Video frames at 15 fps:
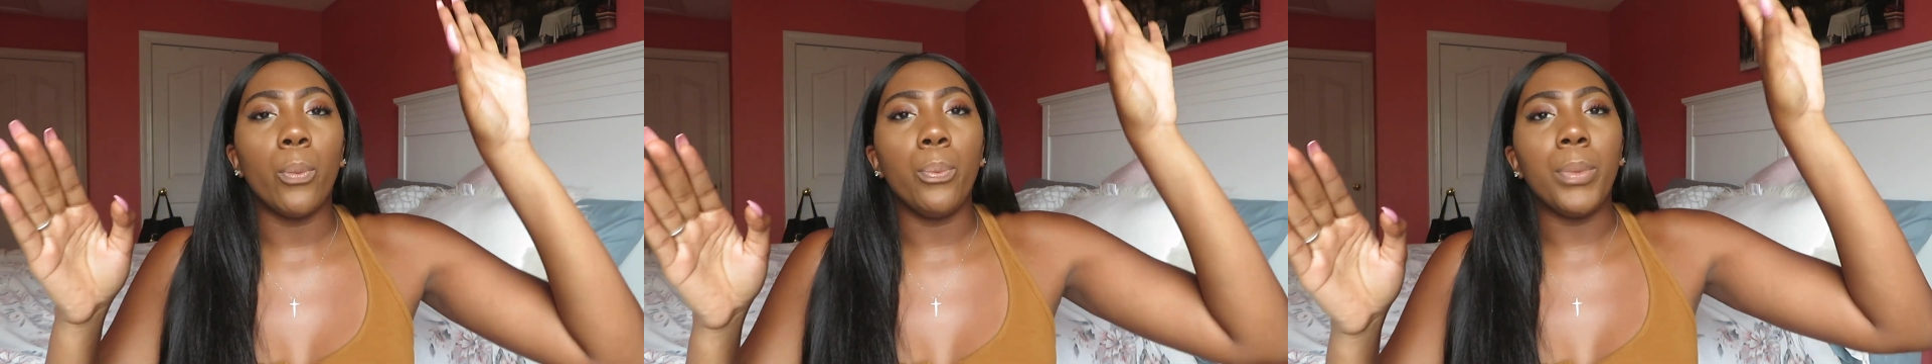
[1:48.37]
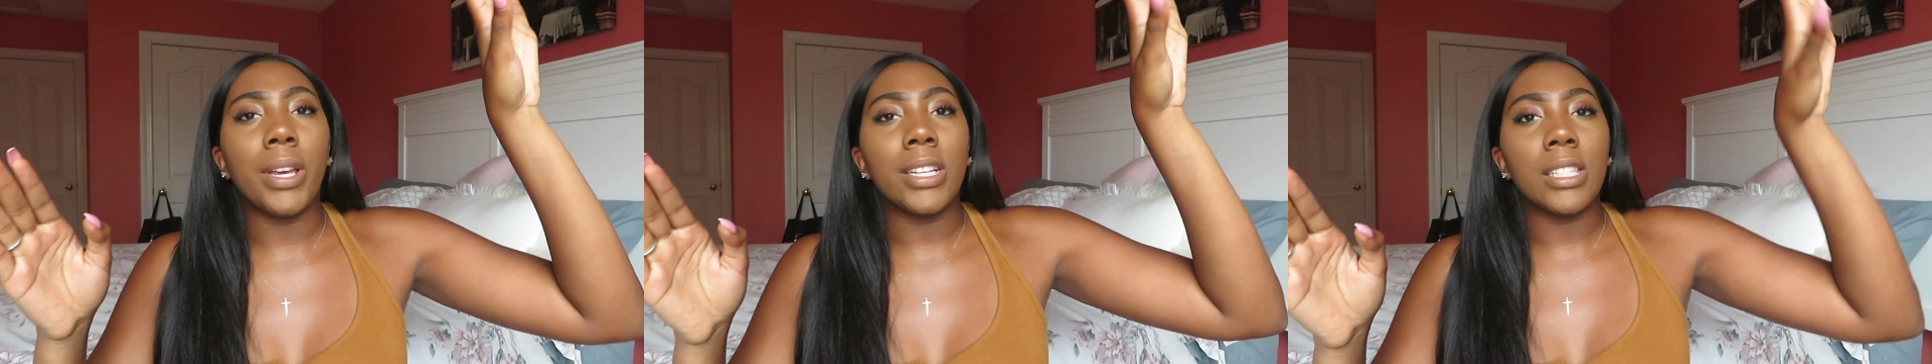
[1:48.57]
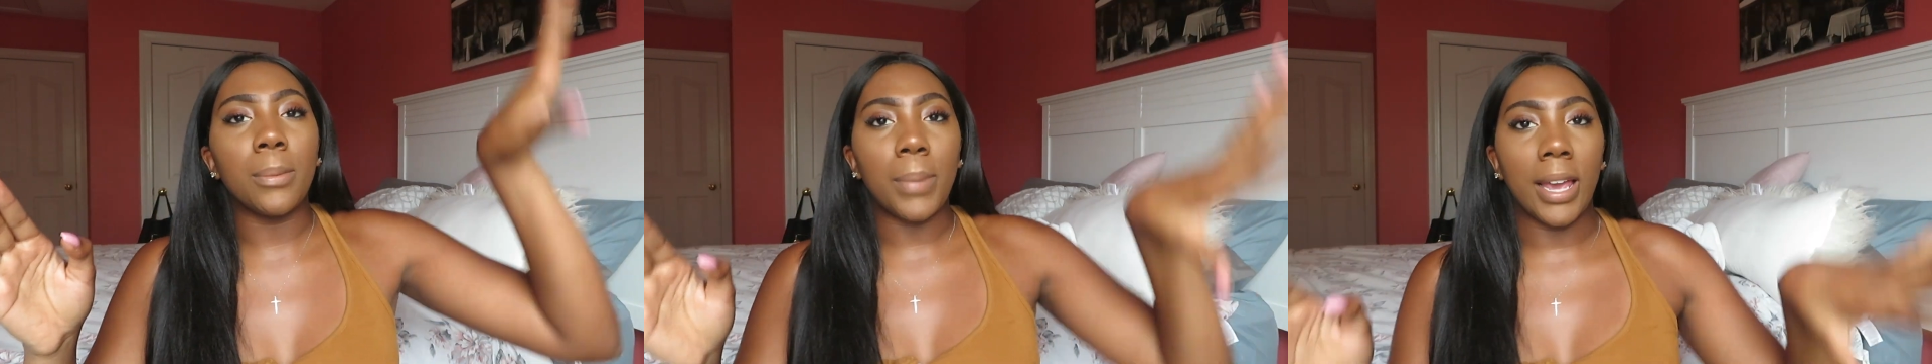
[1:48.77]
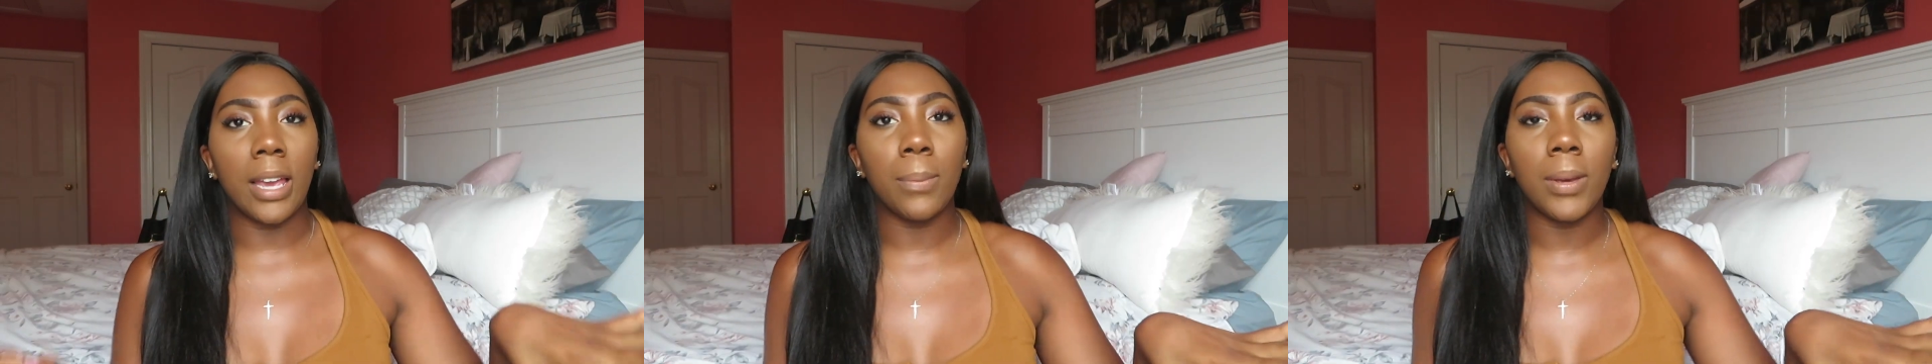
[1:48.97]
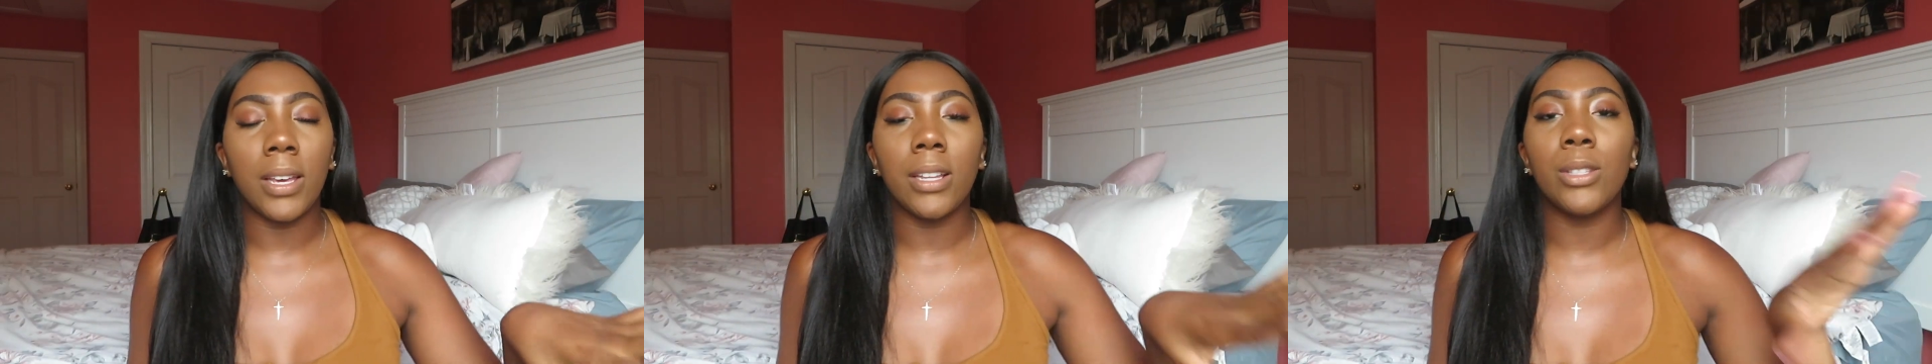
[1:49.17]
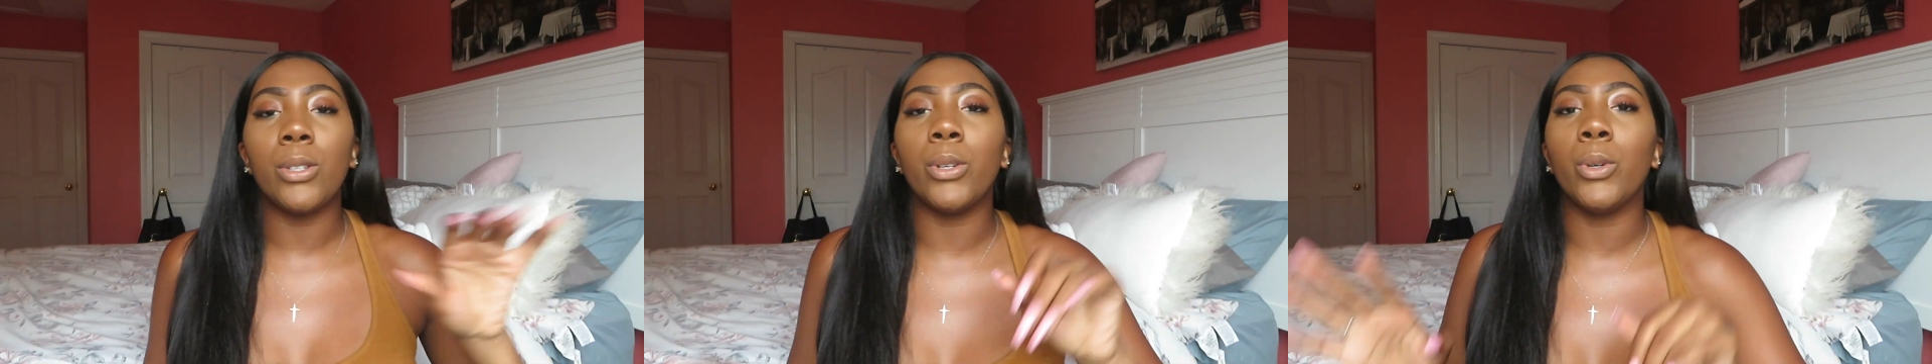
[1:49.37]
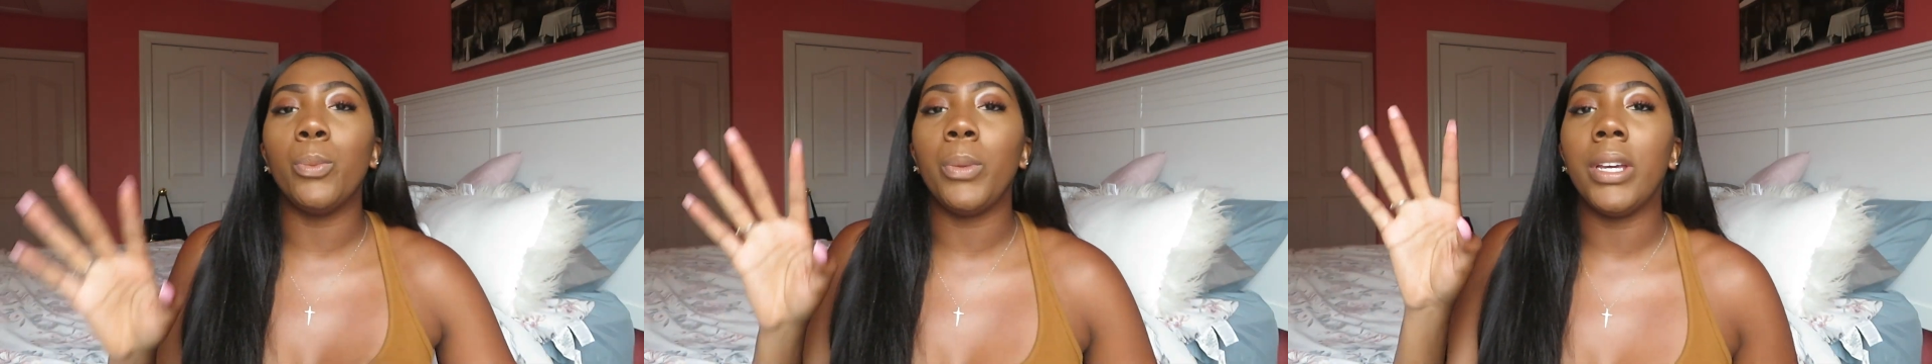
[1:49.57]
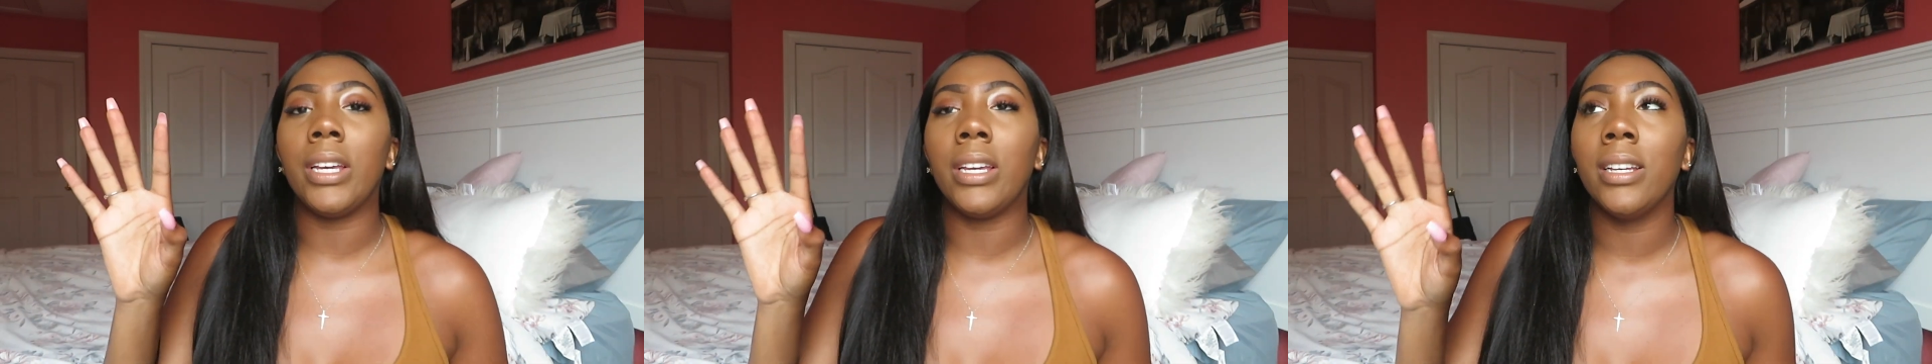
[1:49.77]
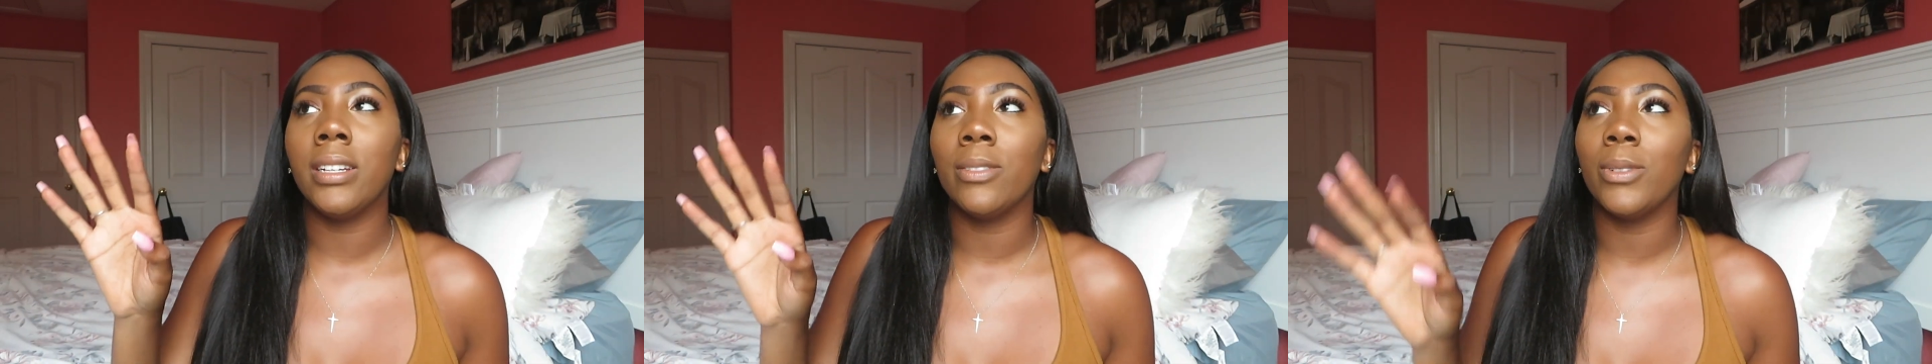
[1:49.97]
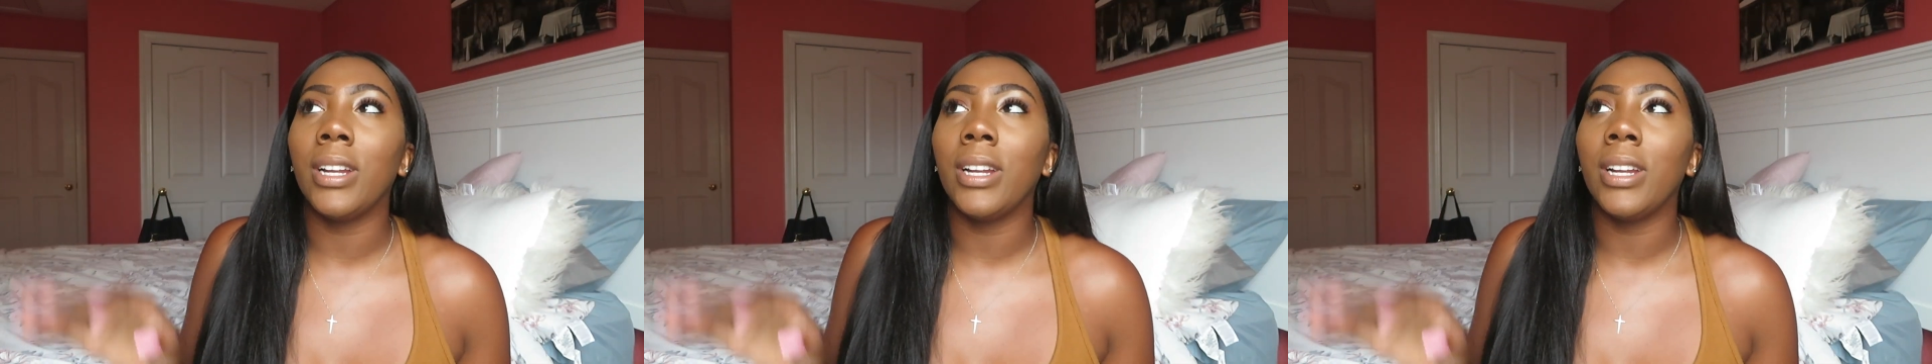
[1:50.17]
me as a baby to me,